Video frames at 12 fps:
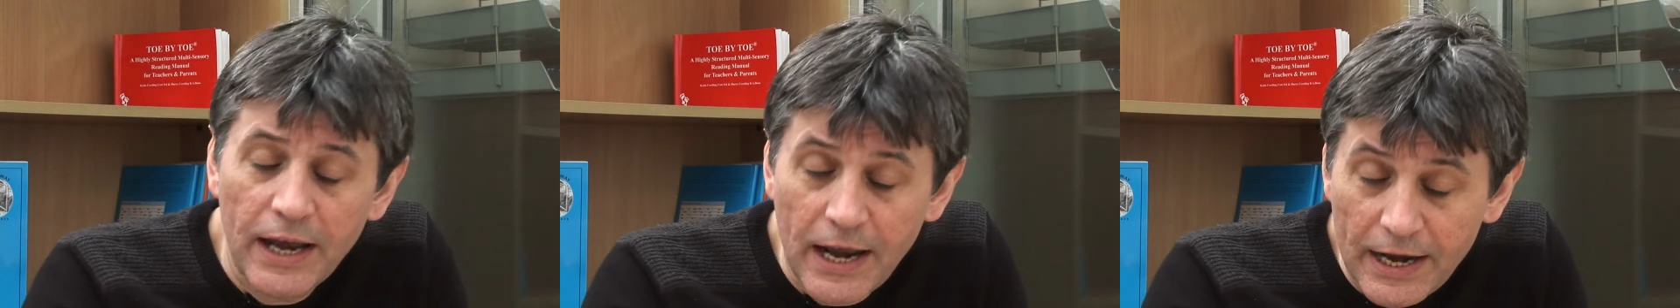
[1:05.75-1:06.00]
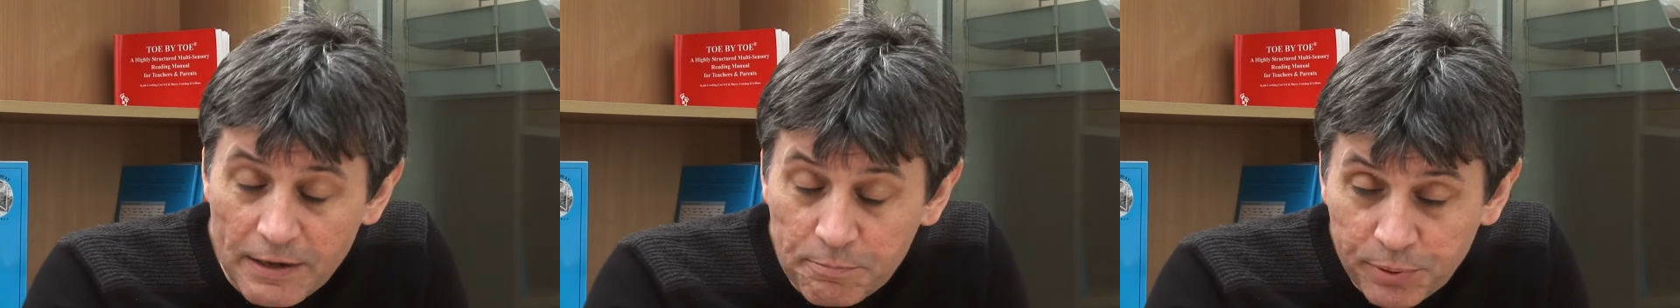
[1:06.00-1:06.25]

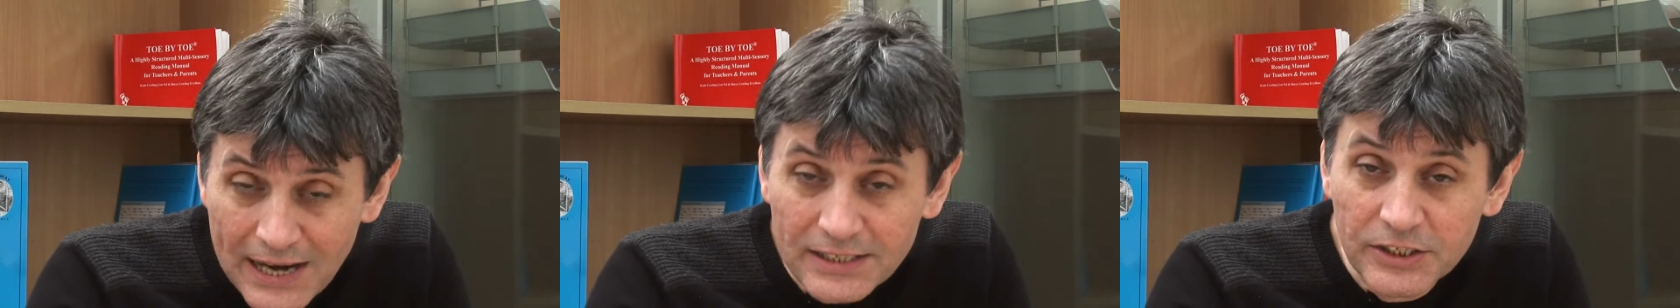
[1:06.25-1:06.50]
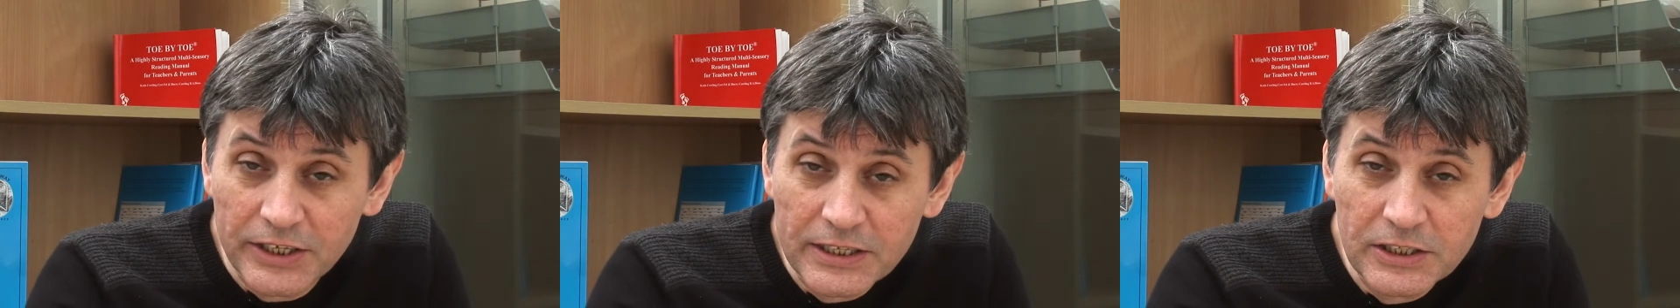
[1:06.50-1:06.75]
In
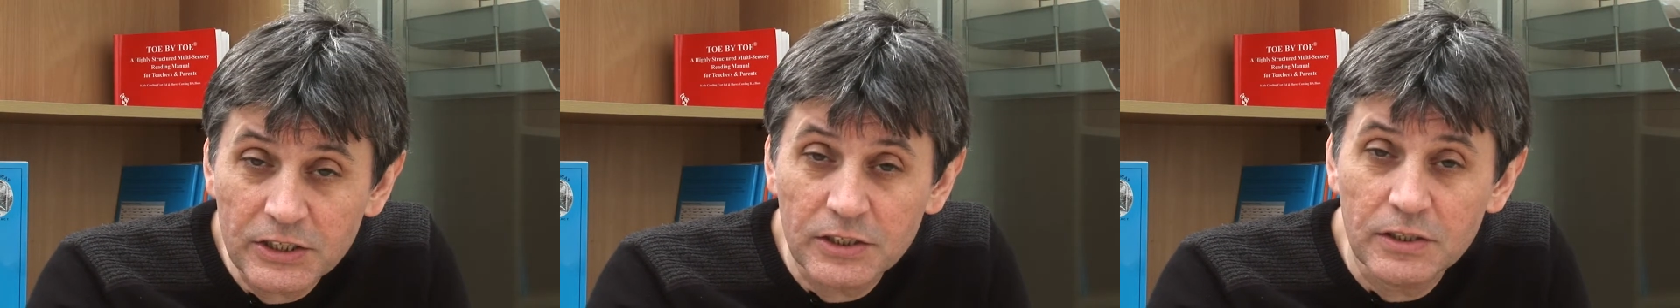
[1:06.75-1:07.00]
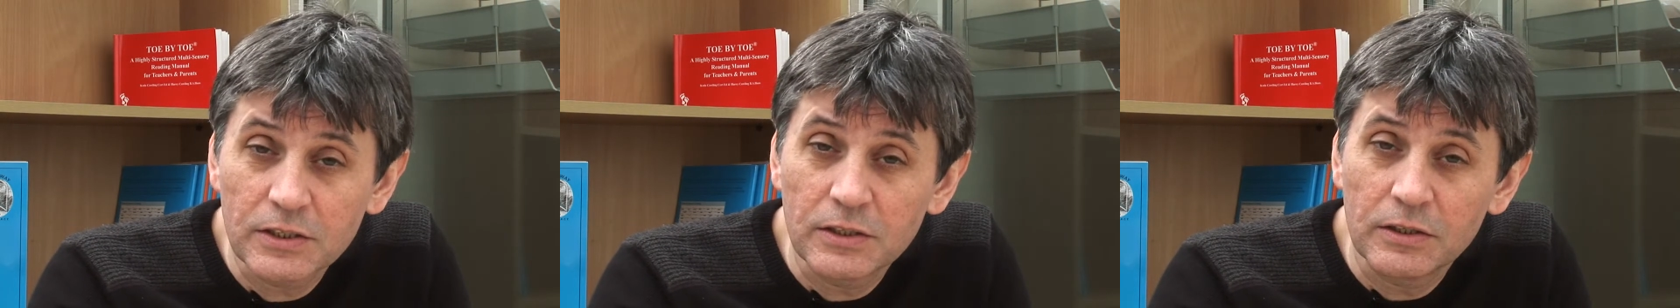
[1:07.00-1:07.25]
practice,
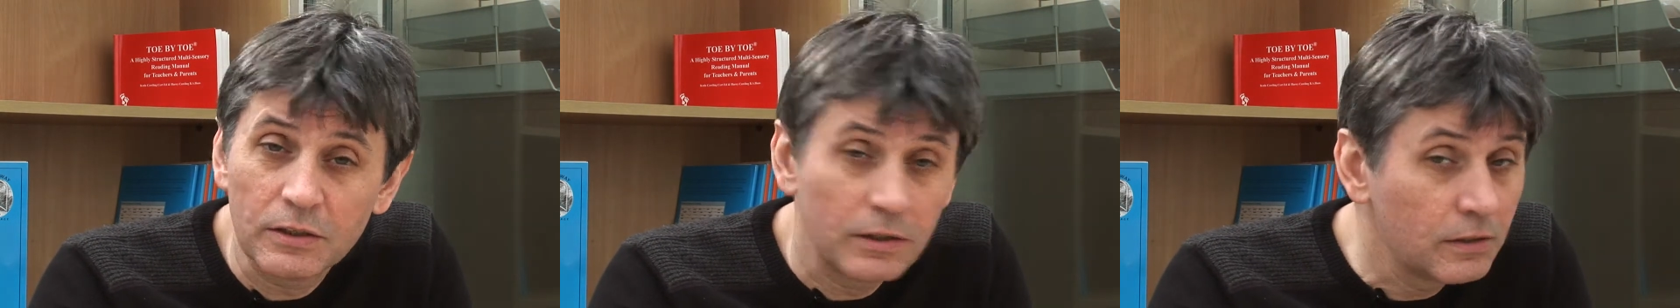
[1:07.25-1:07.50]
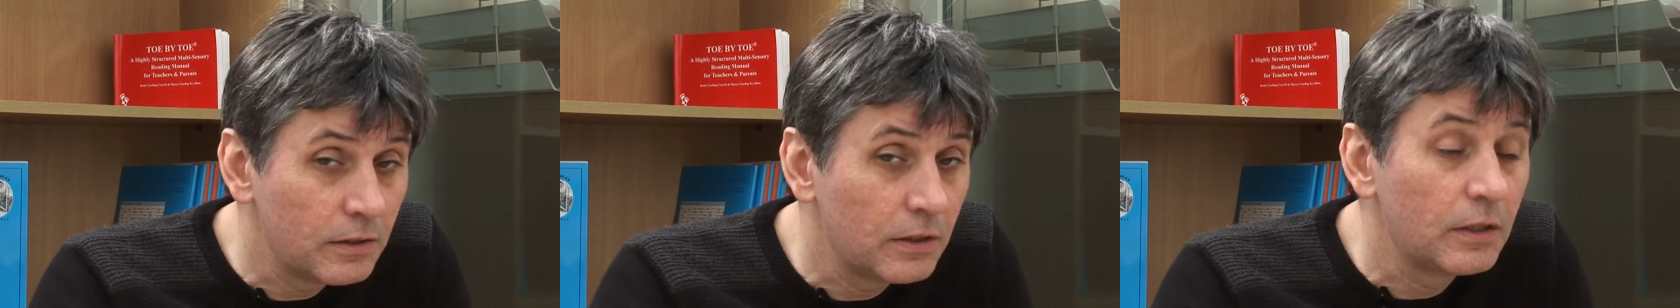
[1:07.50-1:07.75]

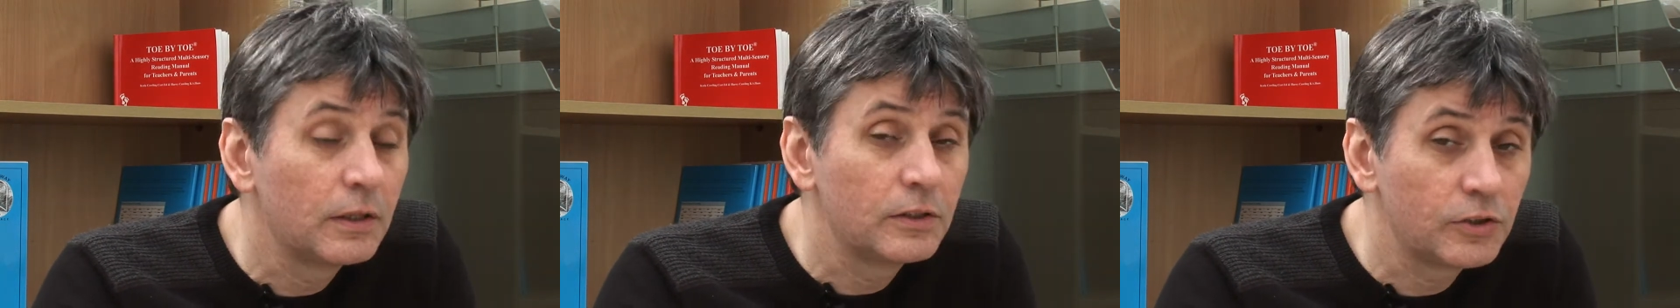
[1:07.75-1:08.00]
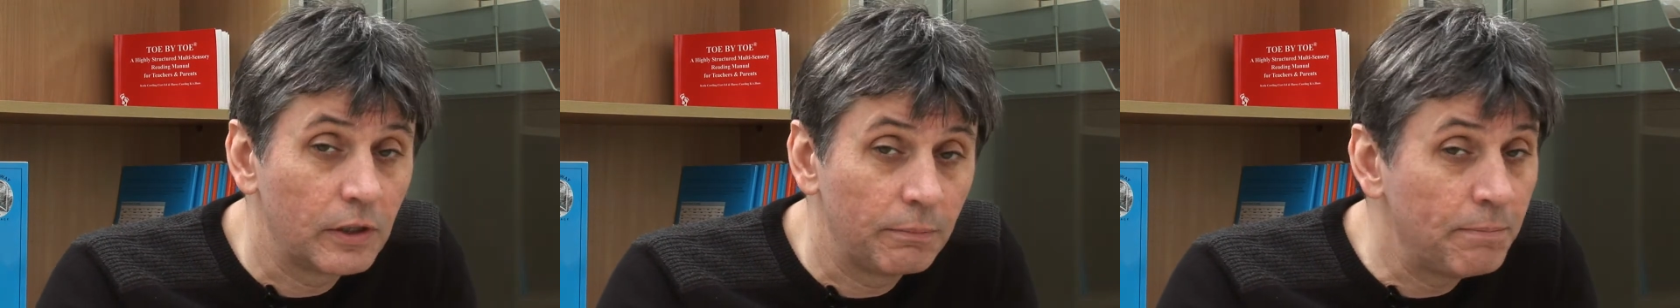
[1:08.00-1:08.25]

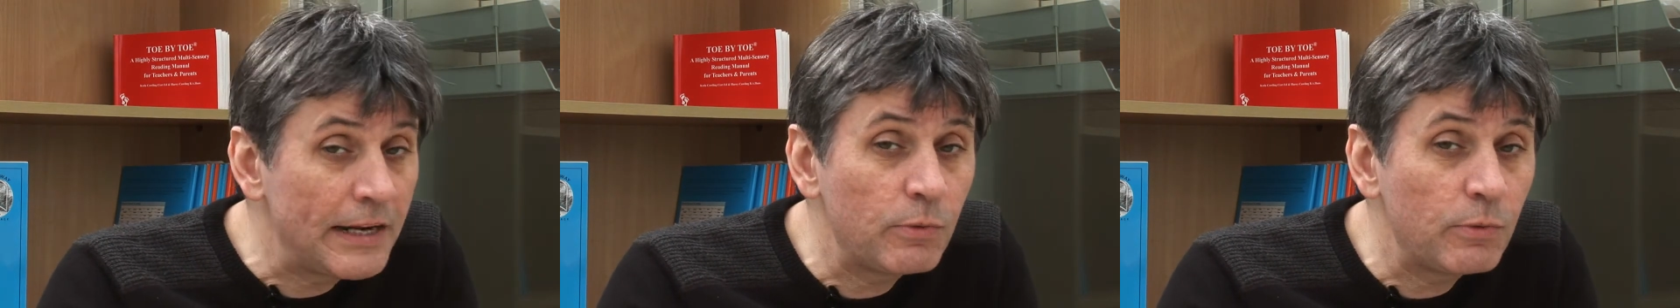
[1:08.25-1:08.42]
many